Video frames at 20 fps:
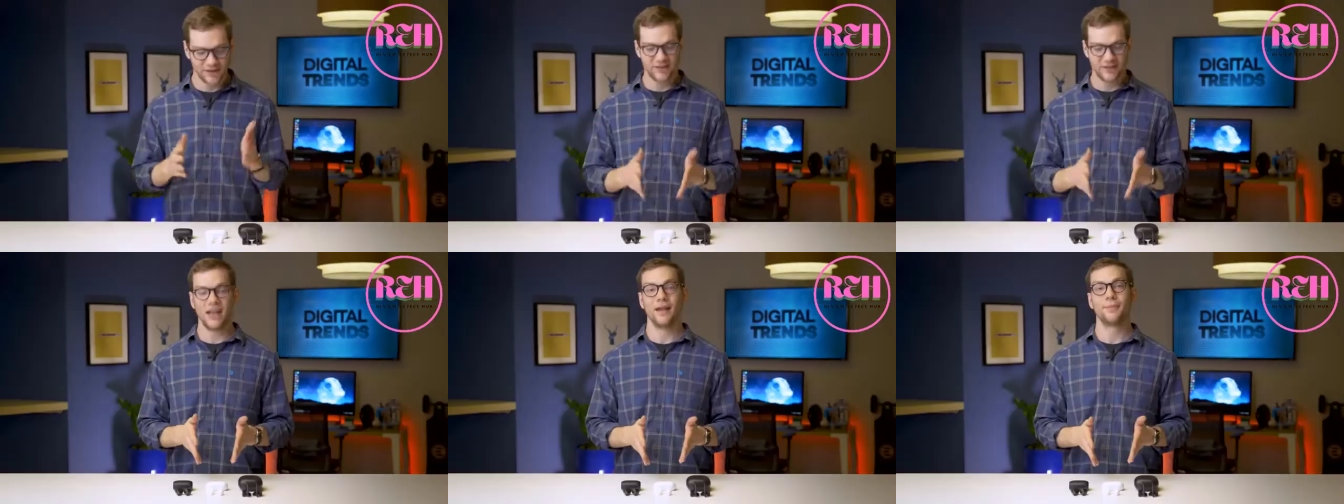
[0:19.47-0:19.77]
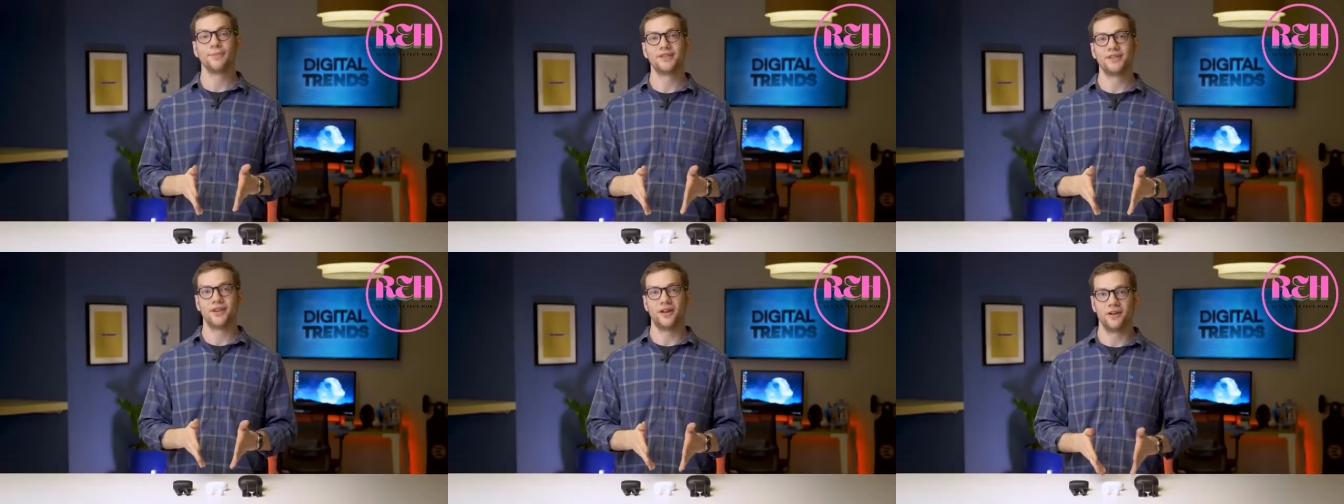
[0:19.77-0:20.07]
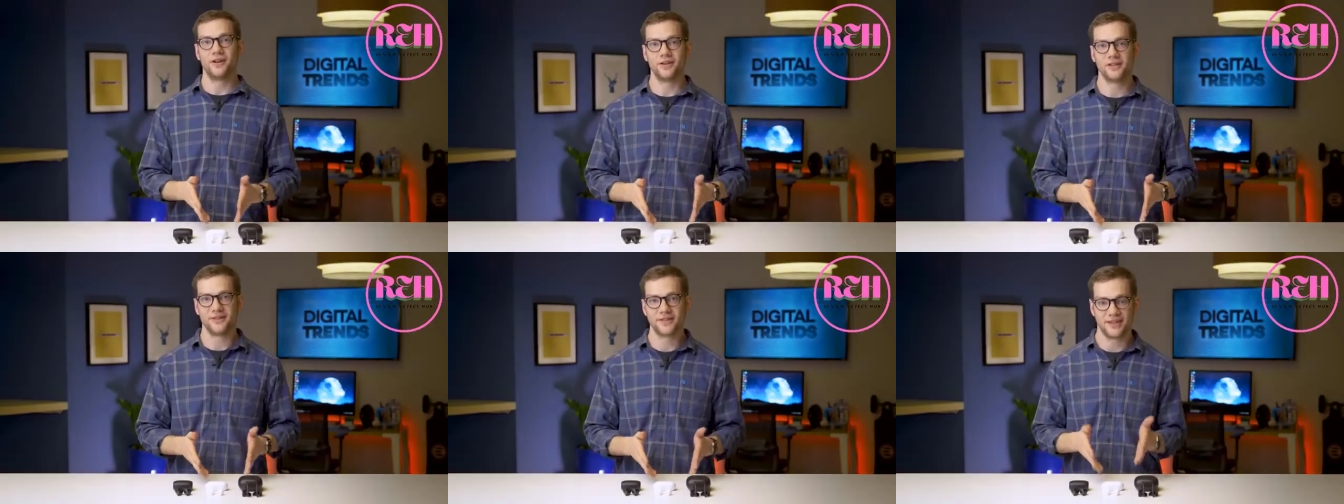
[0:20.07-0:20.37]

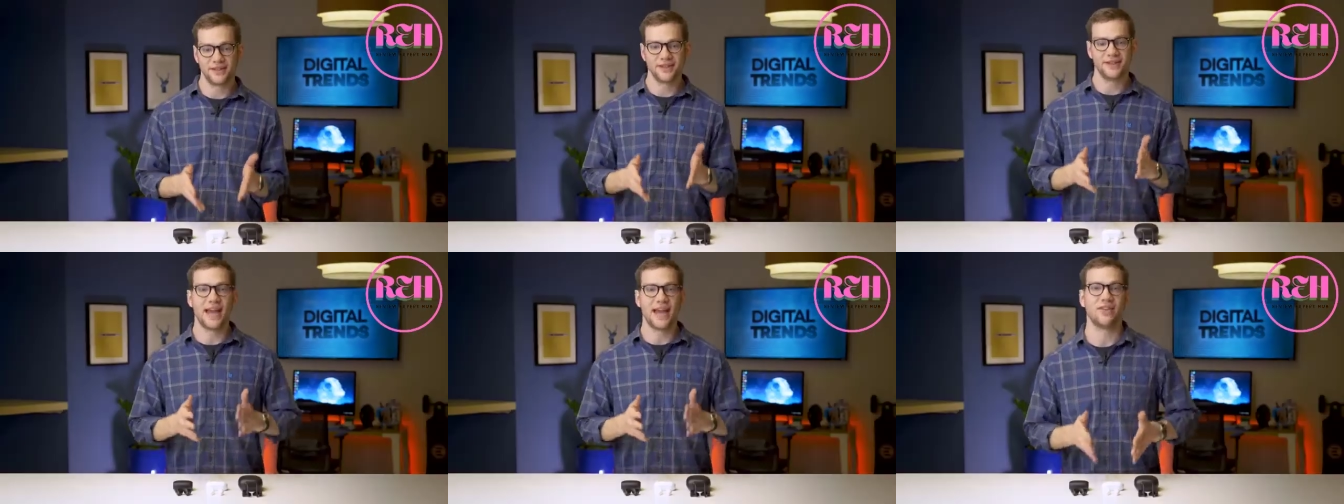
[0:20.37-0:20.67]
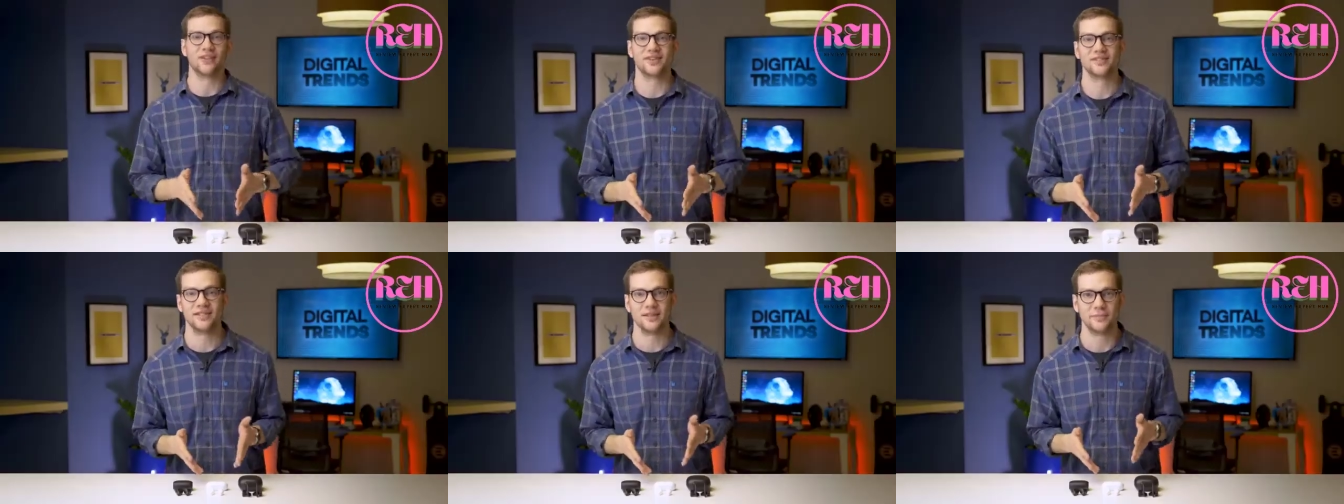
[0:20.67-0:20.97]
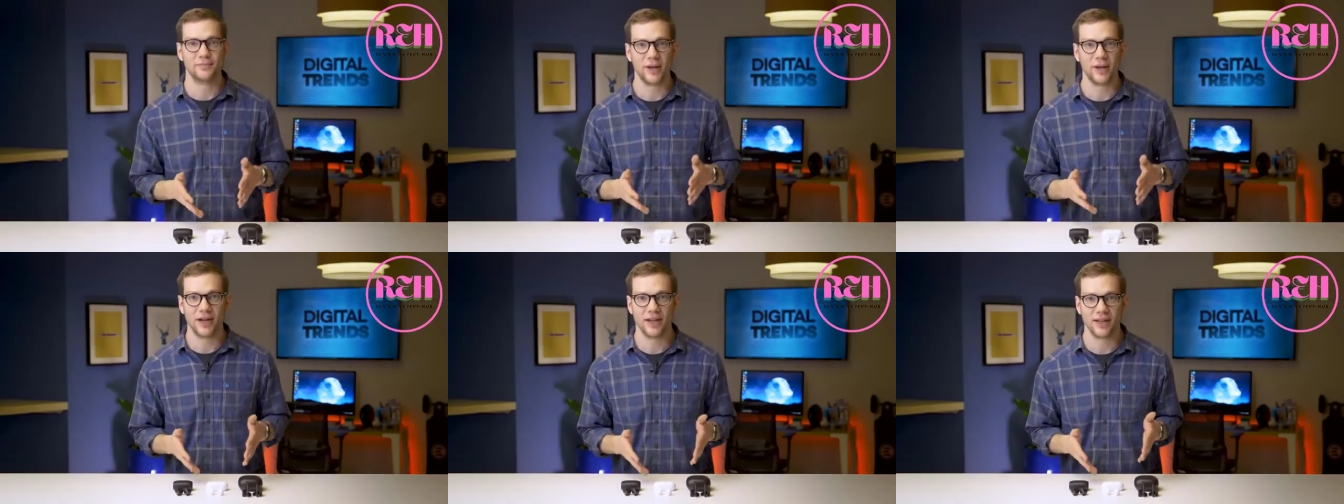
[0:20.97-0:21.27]
Samsung's
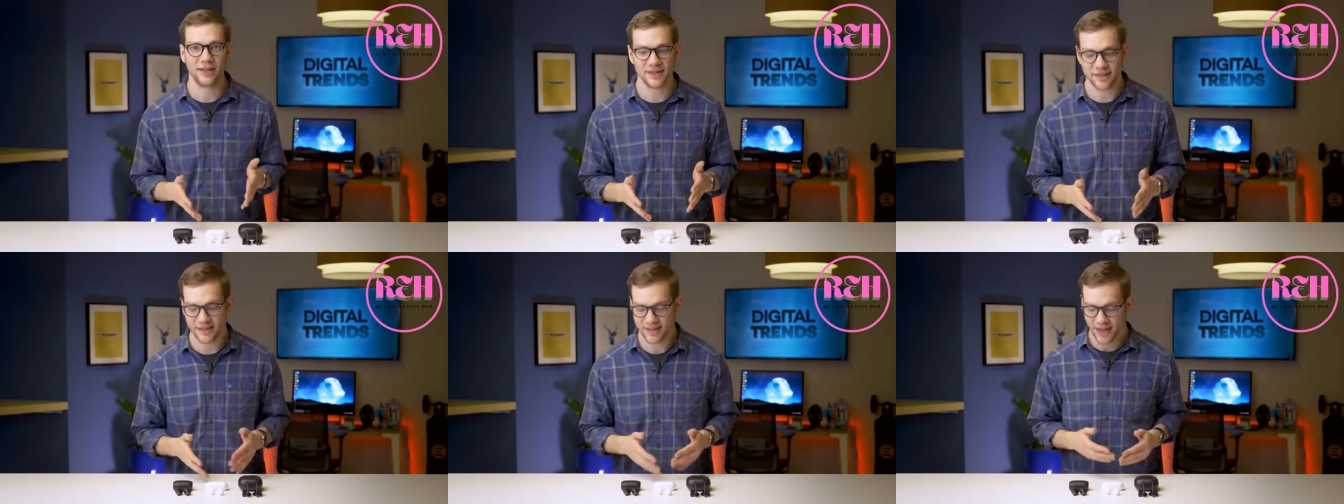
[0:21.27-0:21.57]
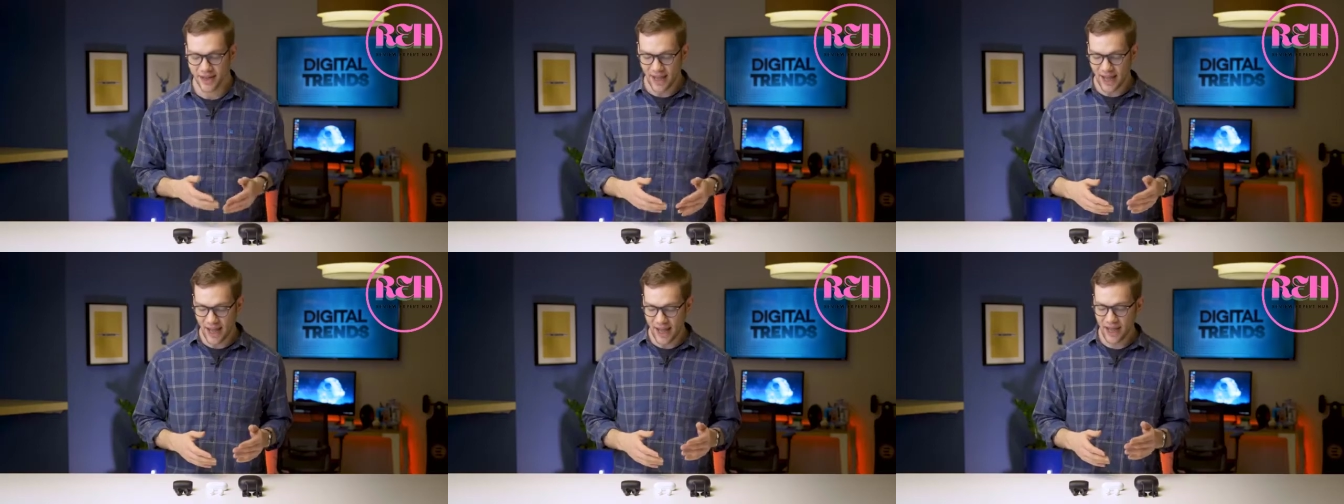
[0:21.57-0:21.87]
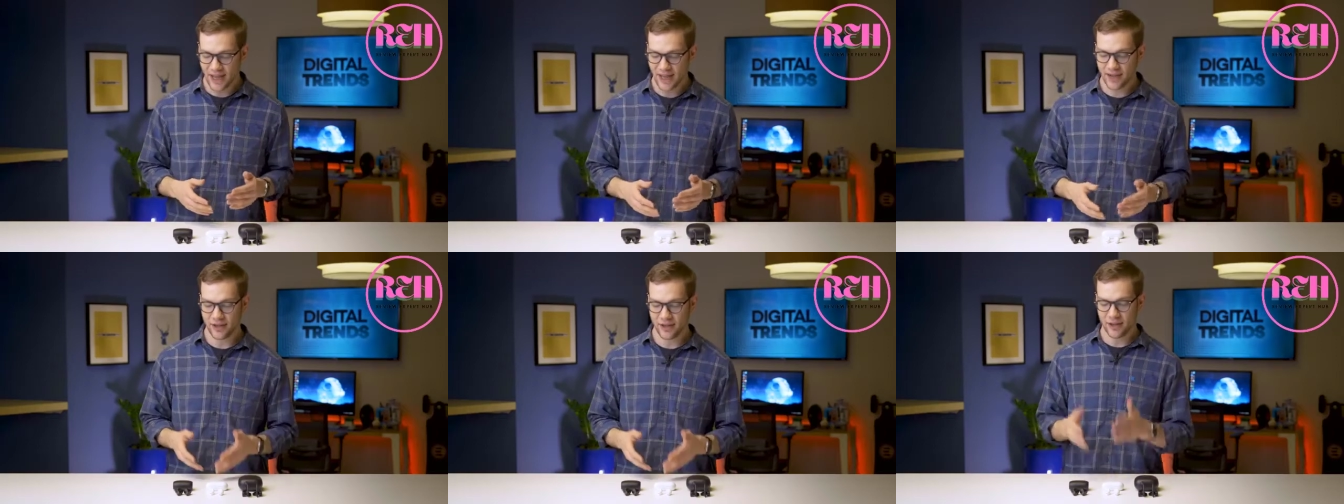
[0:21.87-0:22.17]
Galaxy Buds,
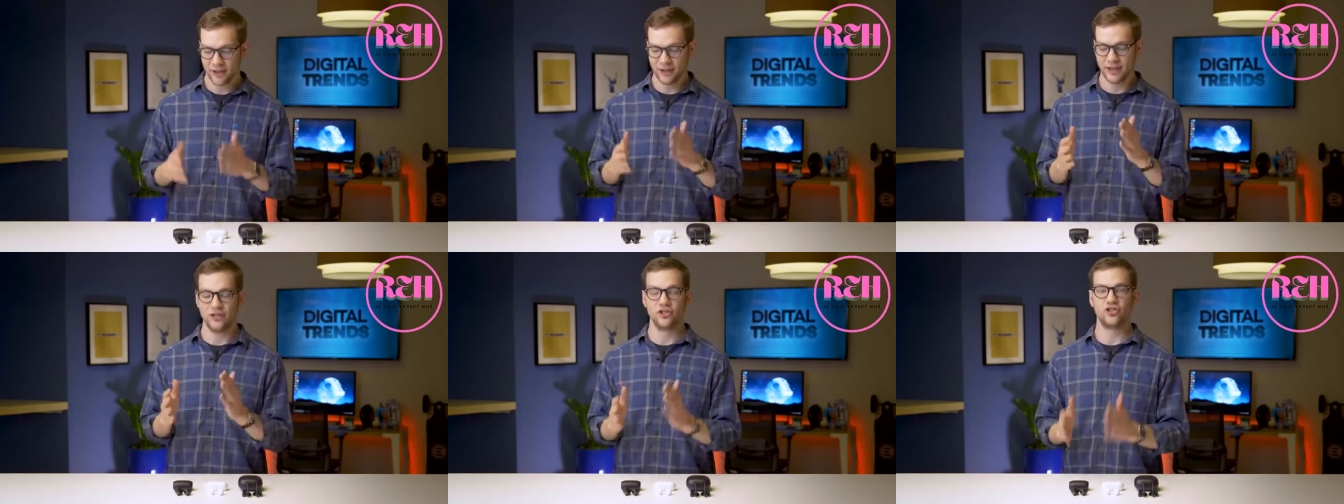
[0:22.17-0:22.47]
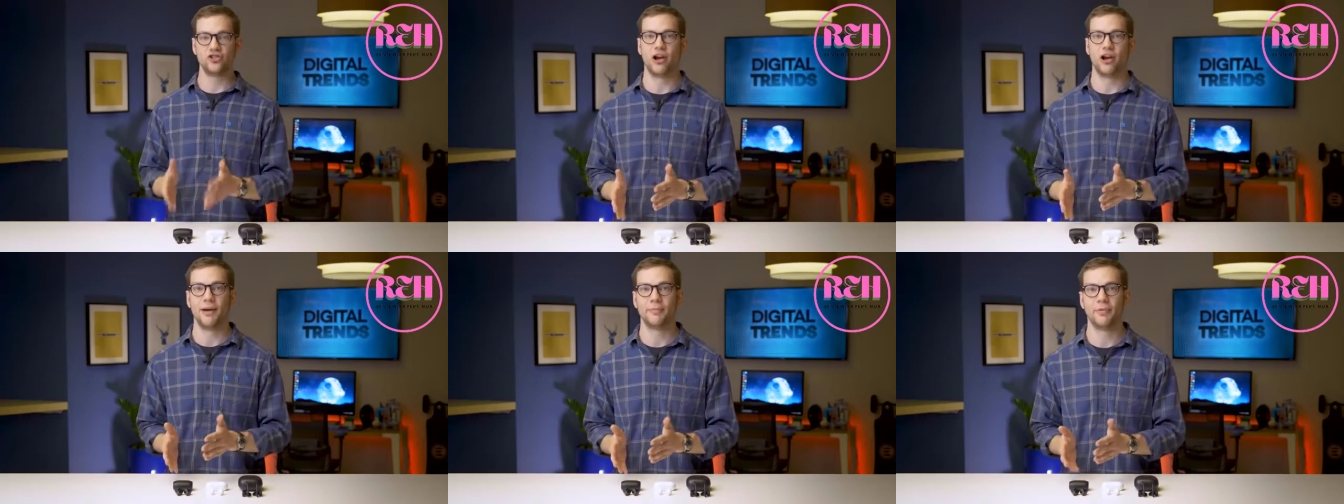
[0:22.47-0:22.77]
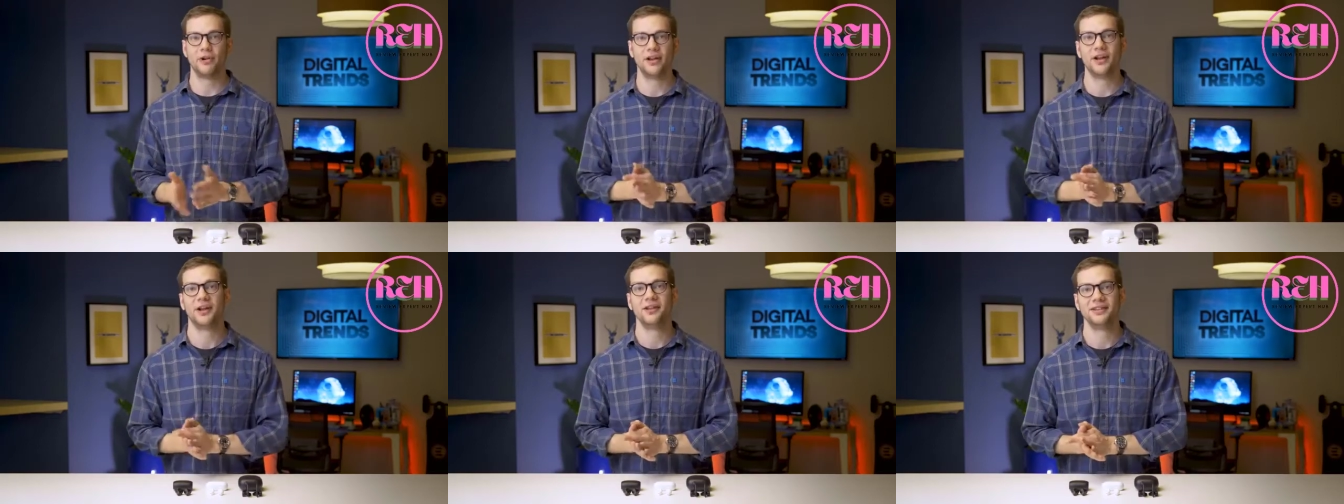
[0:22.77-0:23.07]
and the
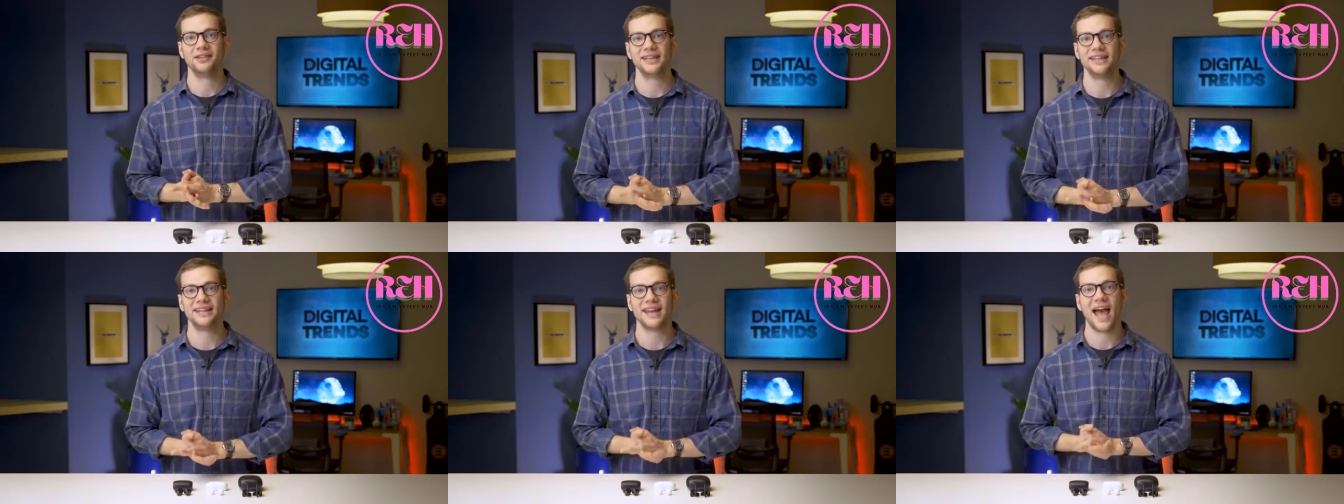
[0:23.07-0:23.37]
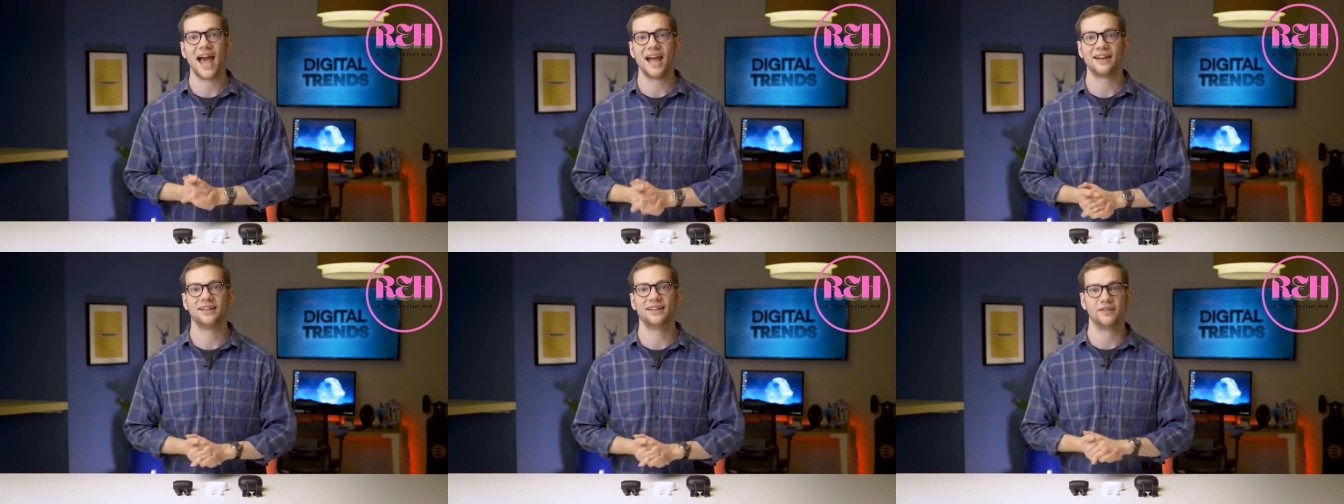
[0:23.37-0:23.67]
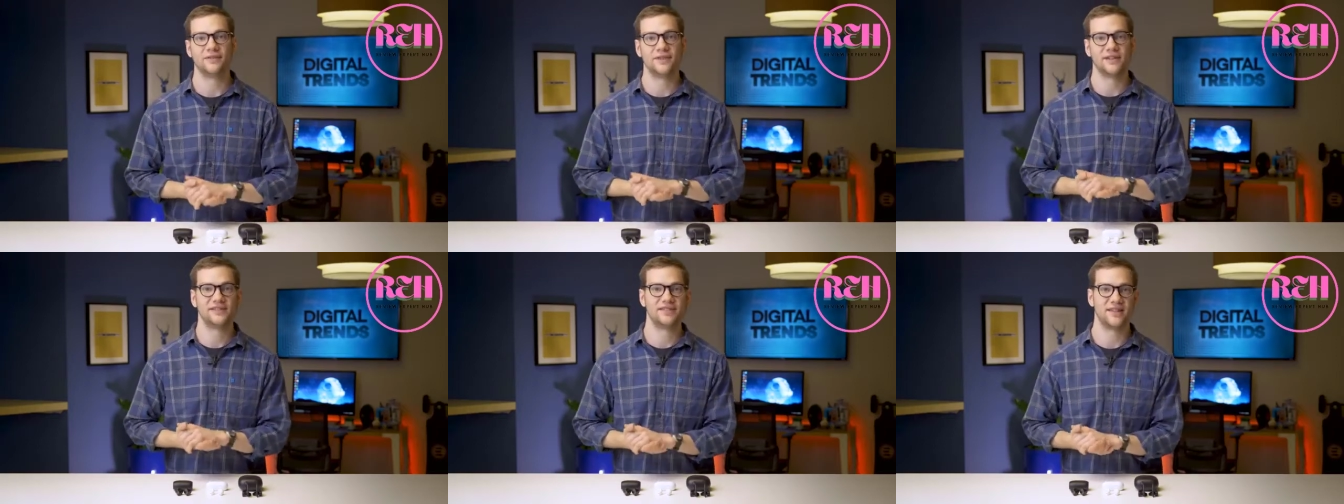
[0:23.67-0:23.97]
Jabra Elite Active